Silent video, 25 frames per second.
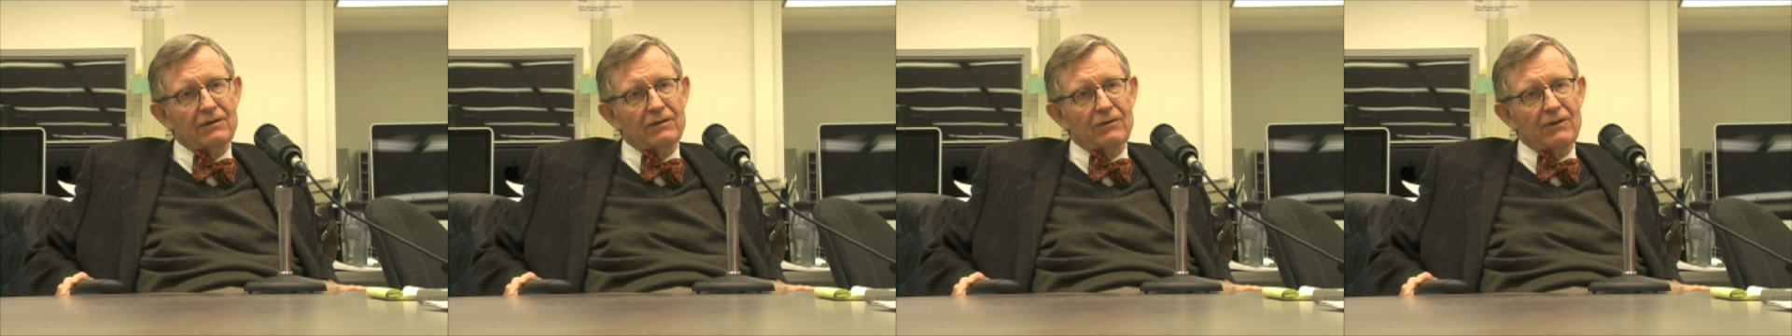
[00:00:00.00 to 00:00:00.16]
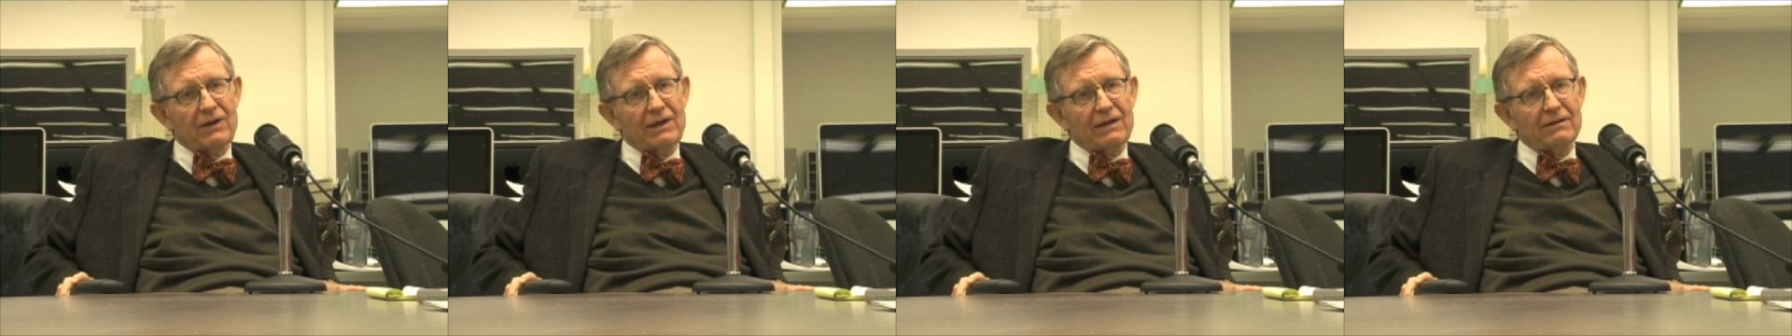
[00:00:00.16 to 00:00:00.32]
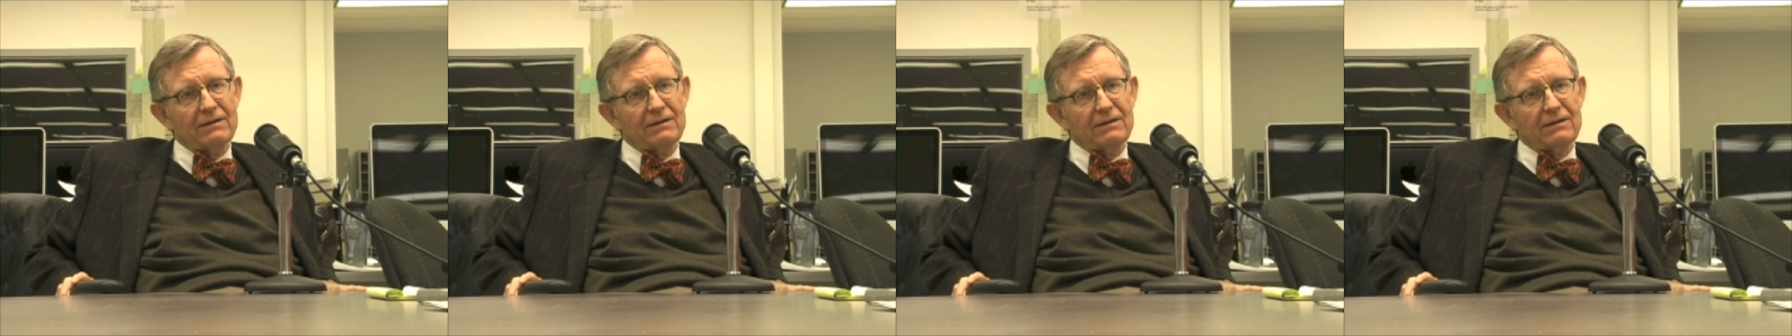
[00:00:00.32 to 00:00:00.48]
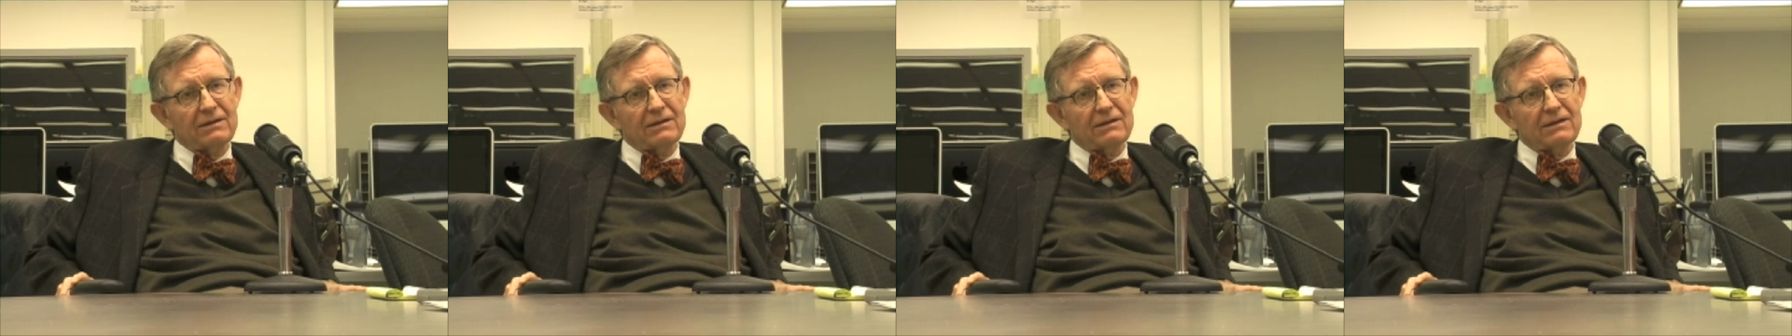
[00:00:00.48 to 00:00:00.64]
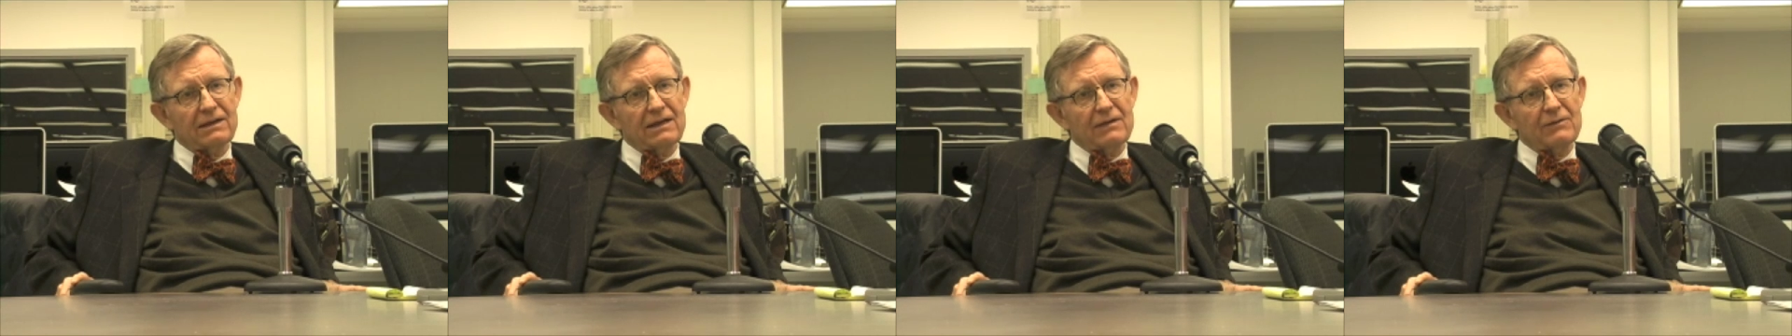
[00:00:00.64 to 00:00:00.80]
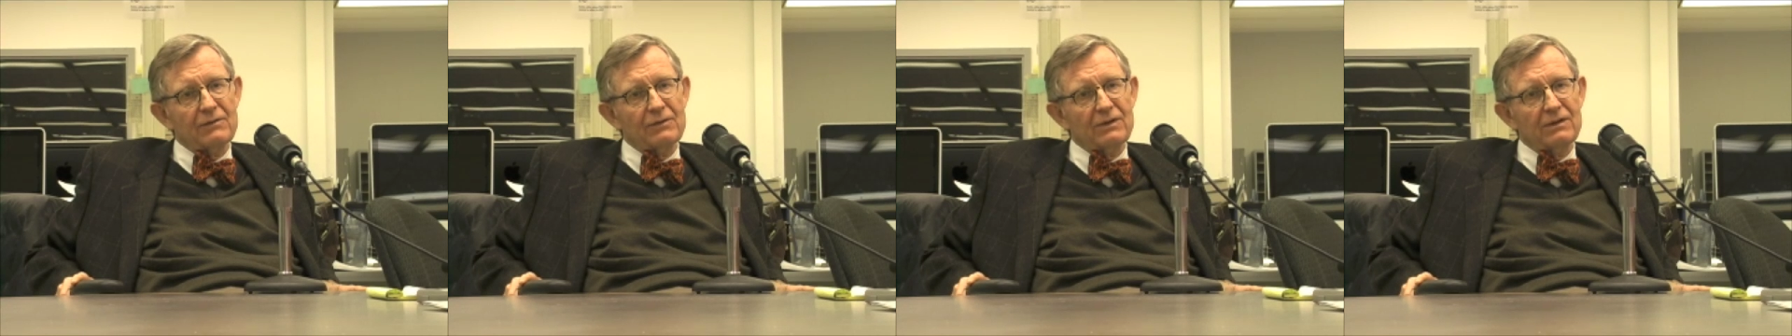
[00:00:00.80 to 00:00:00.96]
corrected,
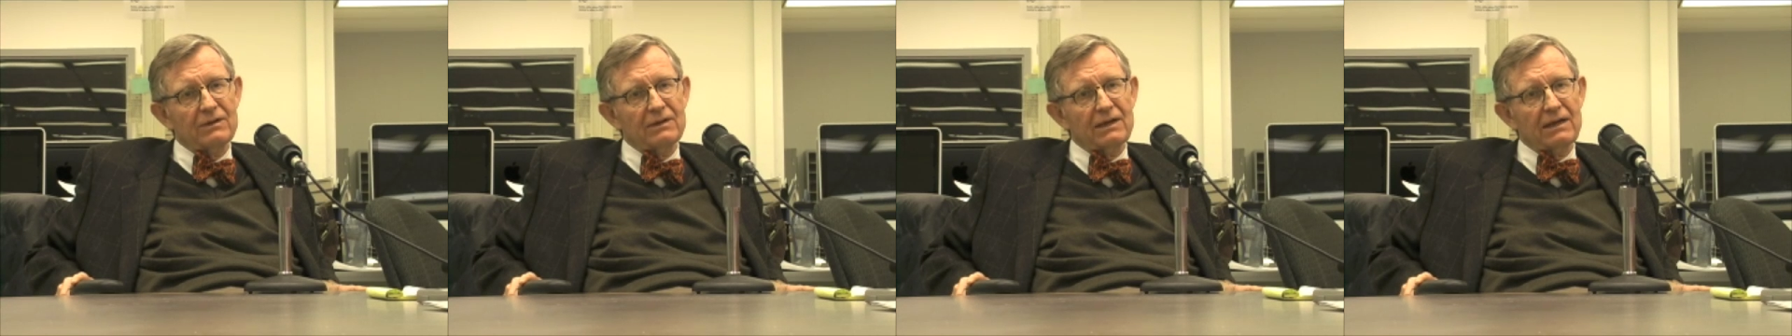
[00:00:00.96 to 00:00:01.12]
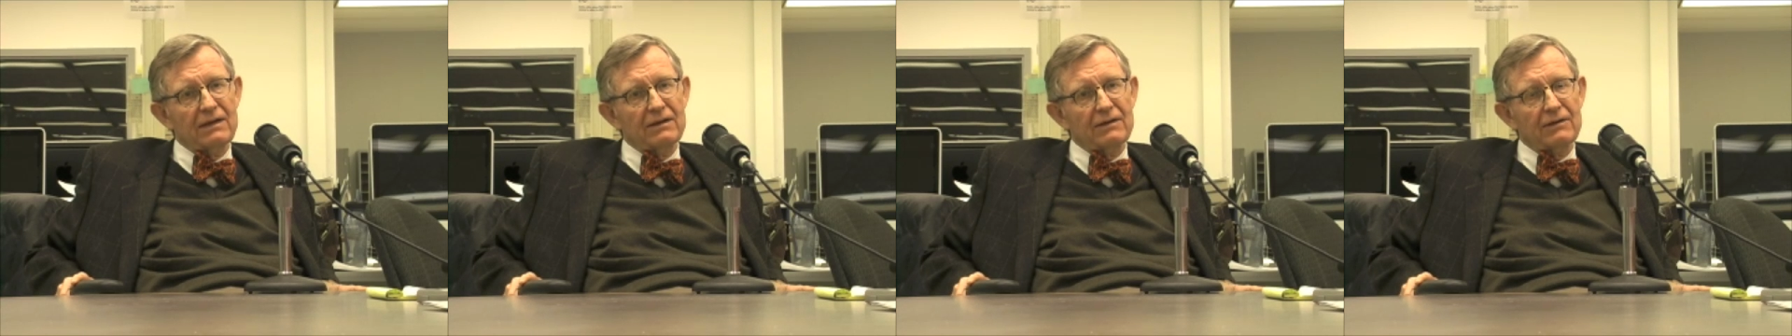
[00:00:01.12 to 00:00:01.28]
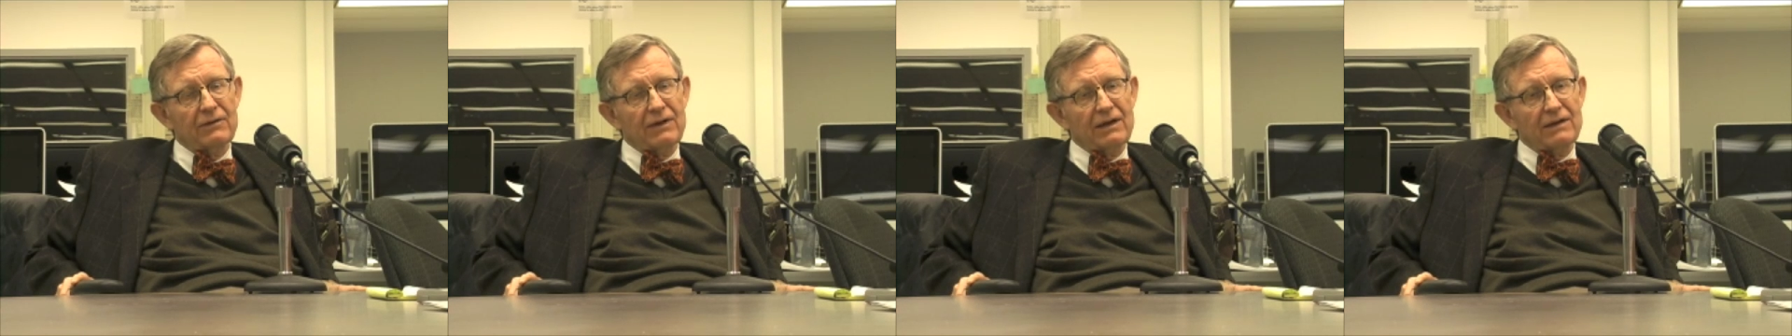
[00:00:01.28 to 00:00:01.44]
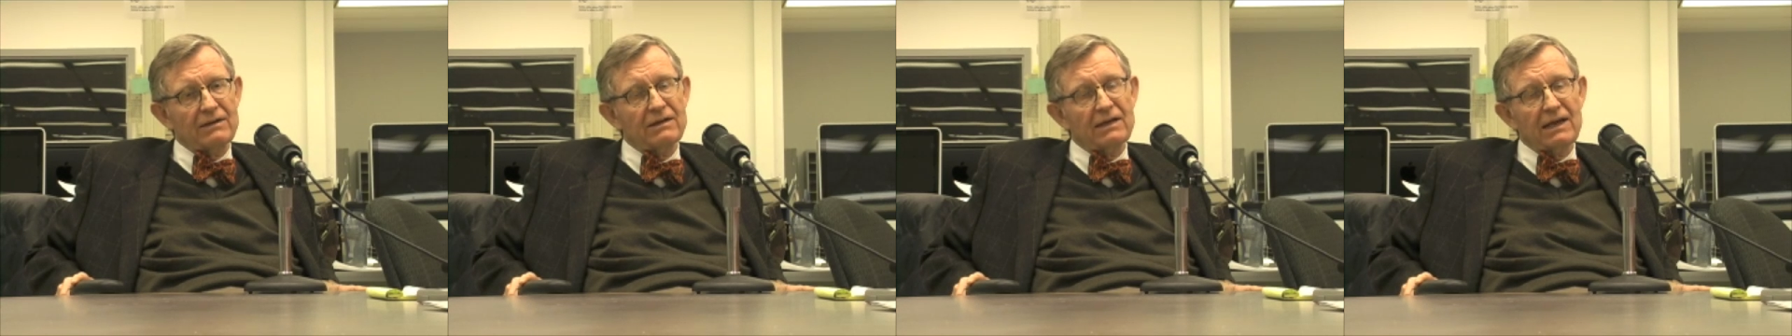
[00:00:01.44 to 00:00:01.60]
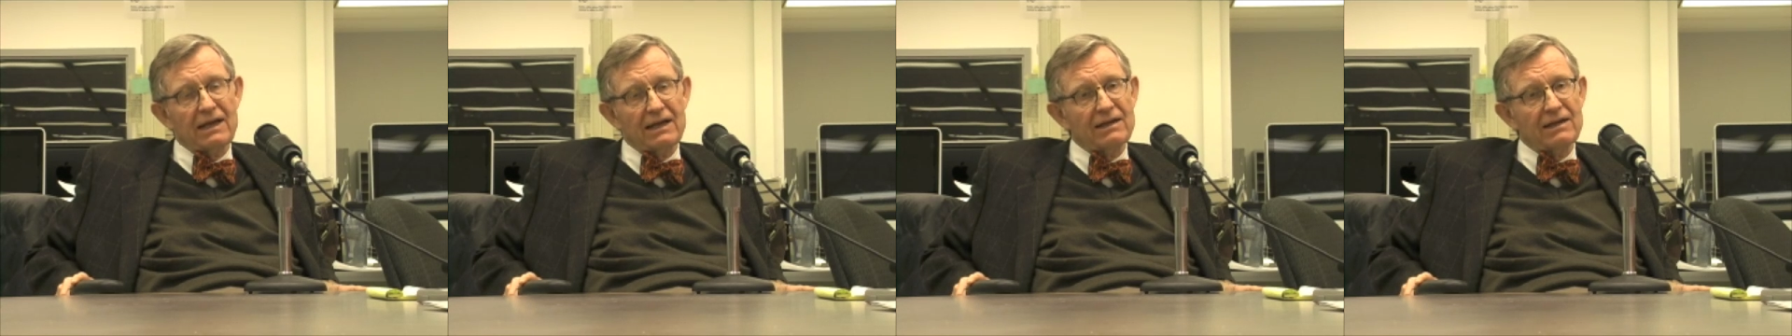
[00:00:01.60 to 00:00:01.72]
and they will get it corrected.